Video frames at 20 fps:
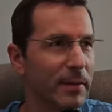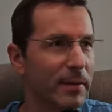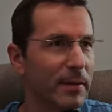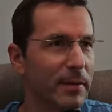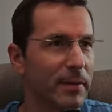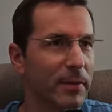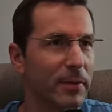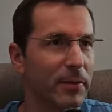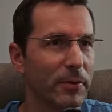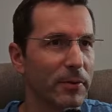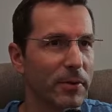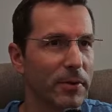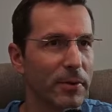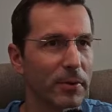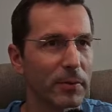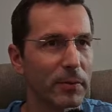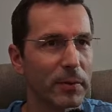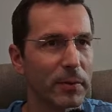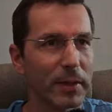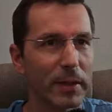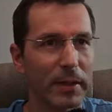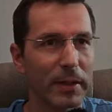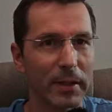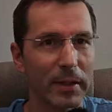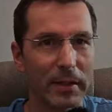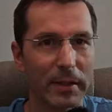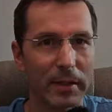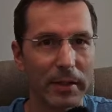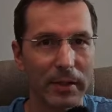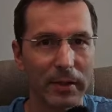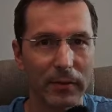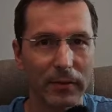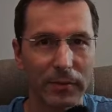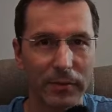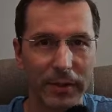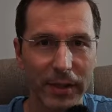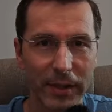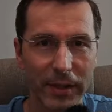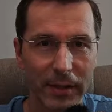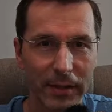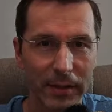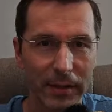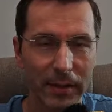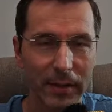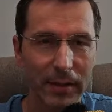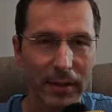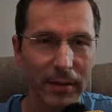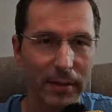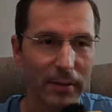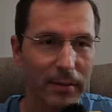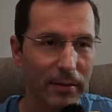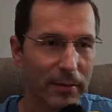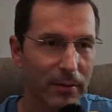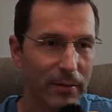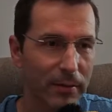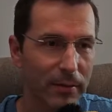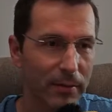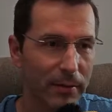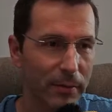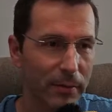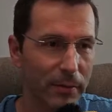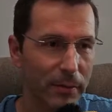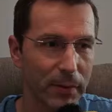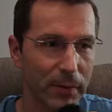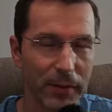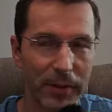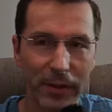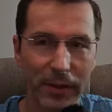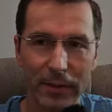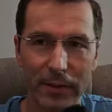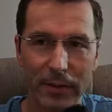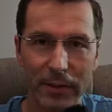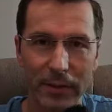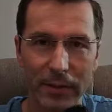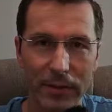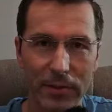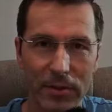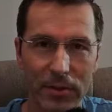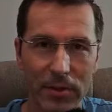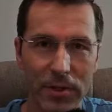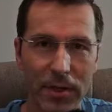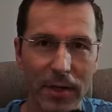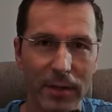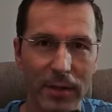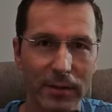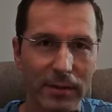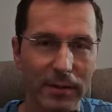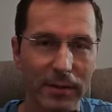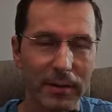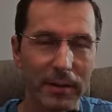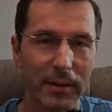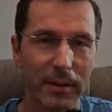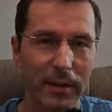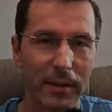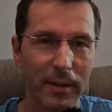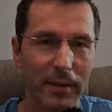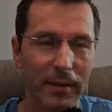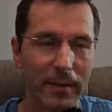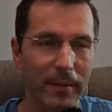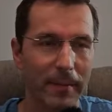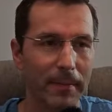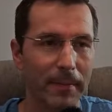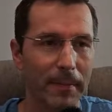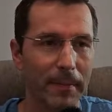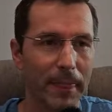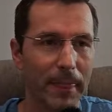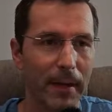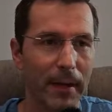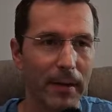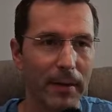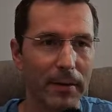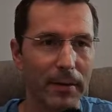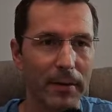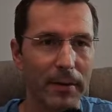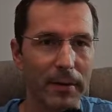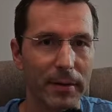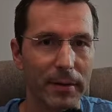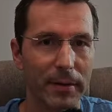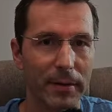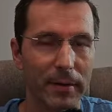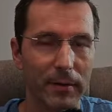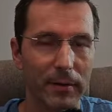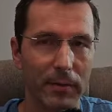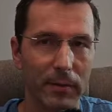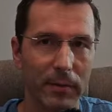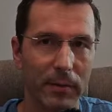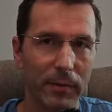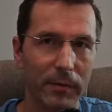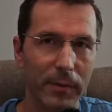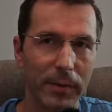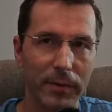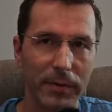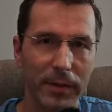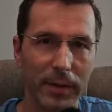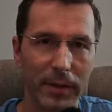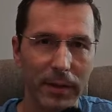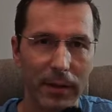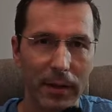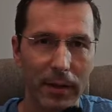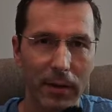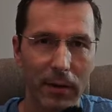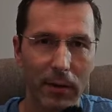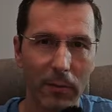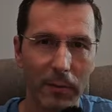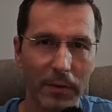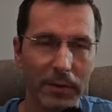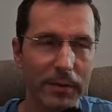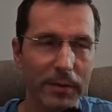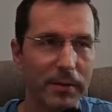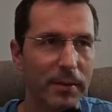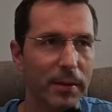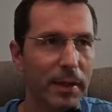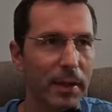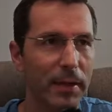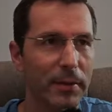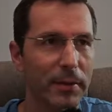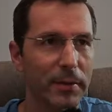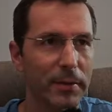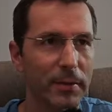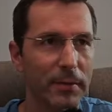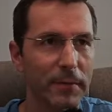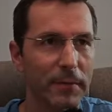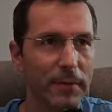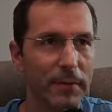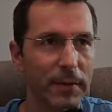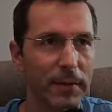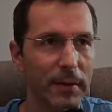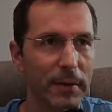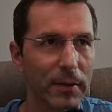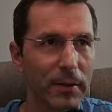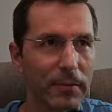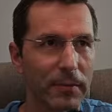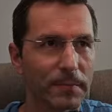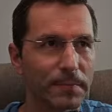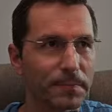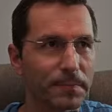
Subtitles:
Also, we read a chat under, or we read comments under the video,